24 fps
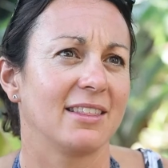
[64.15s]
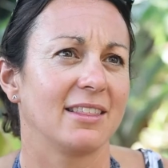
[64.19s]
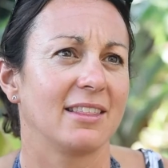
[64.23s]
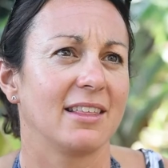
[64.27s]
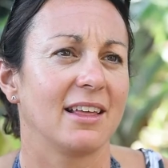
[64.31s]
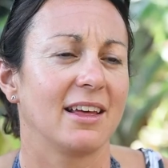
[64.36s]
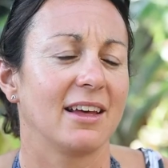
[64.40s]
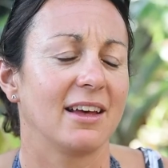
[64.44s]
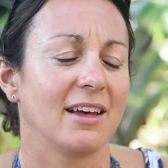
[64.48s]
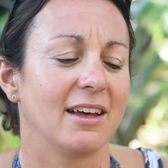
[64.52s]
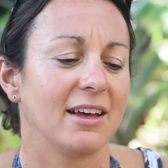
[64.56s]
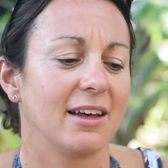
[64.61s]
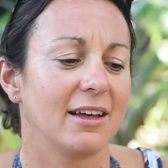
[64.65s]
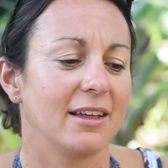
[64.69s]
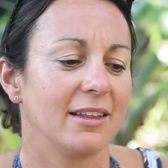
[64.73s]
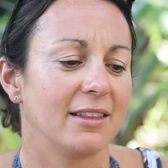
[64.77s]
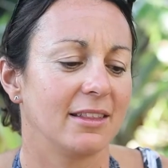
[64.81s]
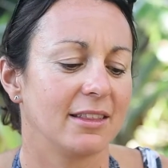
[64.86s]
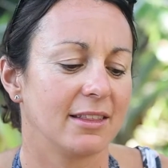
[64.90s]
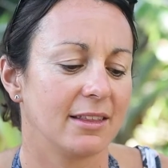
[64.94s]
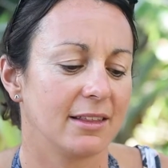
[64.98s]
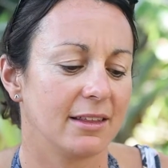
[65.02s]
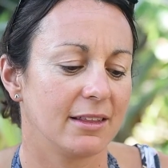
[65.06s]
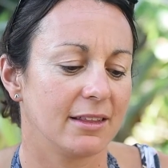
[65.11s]
the
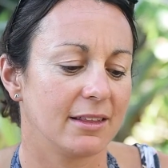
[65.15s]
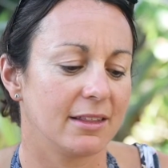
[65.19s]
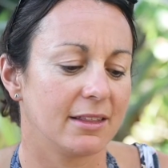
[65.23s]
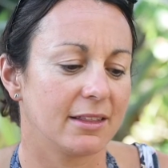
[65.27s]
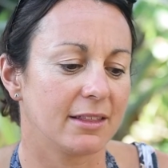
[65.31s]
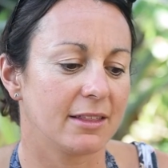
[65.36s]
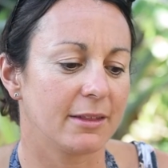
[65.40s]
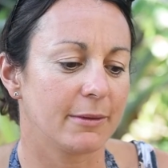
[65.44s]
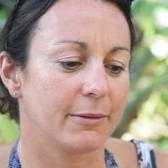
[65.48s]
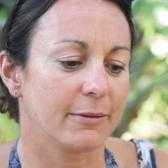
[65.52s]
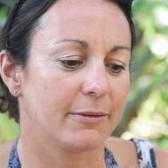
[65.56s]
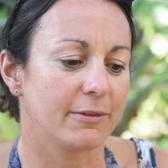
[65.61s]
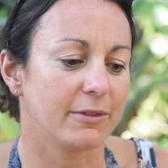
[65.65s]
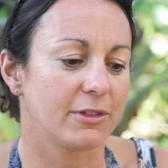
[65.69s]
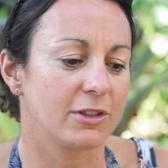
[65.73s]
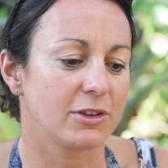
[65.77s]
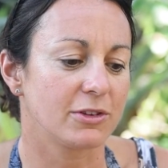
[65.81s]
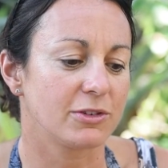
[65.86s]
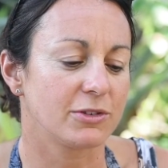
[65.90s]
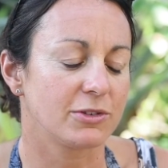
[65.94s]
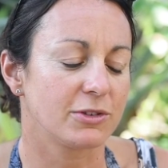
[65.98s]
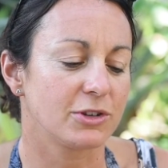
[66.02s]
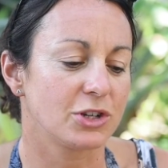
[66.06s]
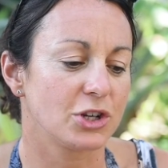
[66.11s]

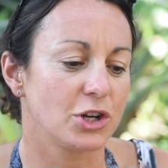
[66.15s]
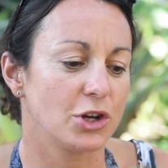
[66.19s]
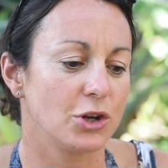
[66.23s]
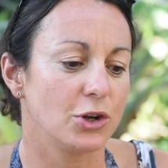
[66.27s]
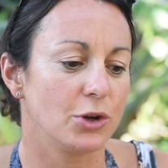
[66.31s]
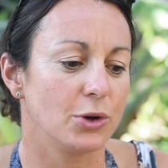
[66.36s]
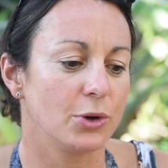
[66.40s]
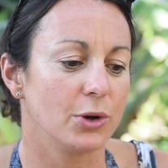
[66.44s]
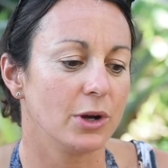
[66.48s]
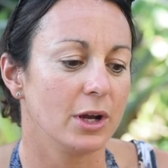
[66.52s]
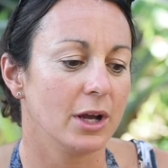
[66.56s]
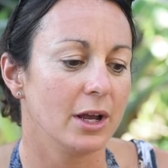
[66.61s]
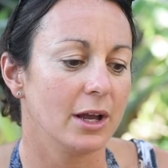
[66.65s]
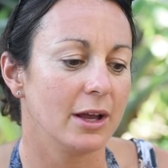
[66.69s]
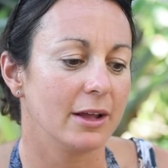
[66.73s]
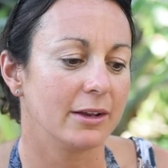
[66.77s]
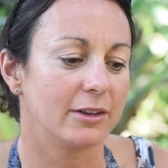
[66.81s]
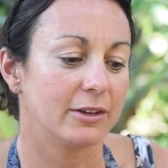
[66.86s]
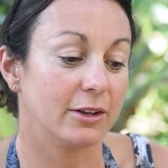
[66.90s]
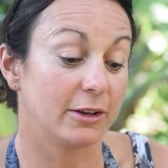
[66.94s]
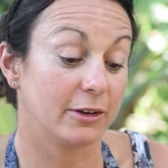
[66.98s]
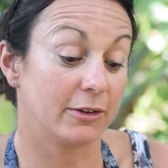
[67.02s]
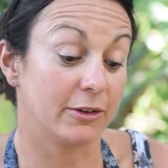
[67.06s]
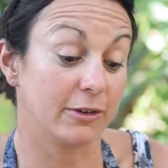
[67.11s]
shoe,
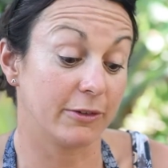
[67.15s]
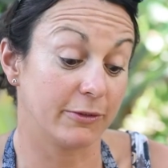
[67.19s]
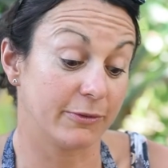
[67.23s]
to